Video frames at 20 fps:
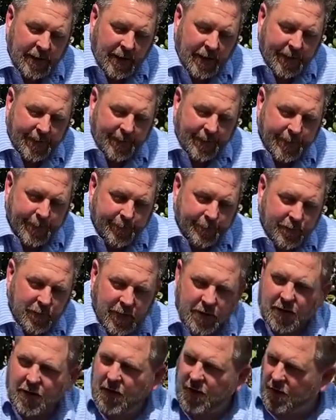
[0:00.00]
Uh,
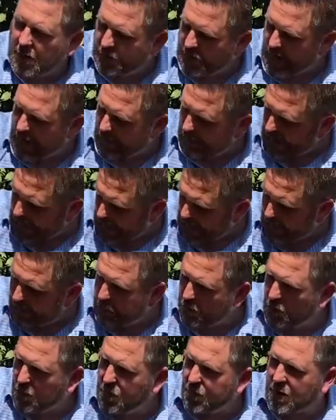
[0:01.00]
if you have a
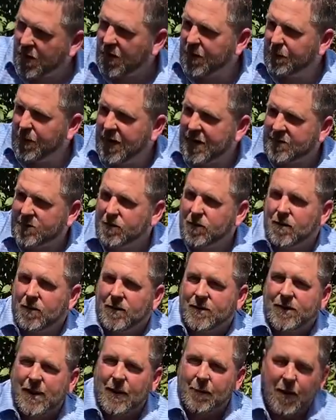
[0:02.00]
handful of them, cut them back so they're all
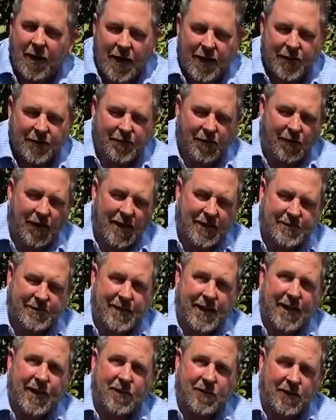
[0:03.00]
the same height. So
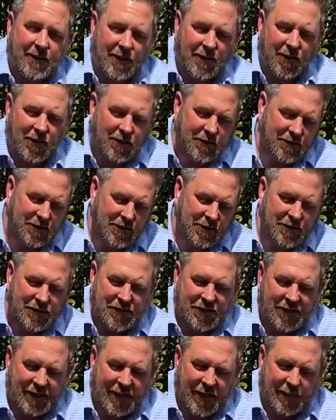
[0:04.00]
aesthetically, they look as good as
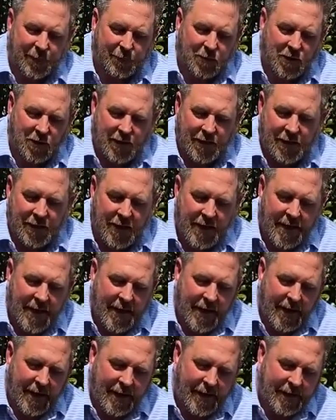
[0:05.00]
you can get them looking.
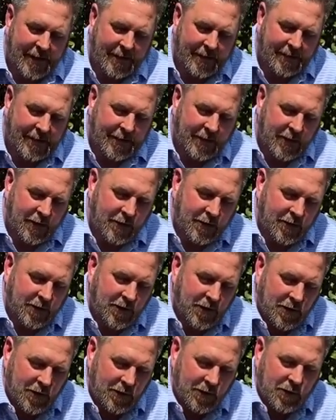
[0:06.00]
And uh,
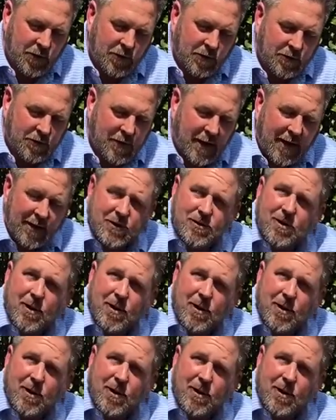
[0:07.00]
you can use hedge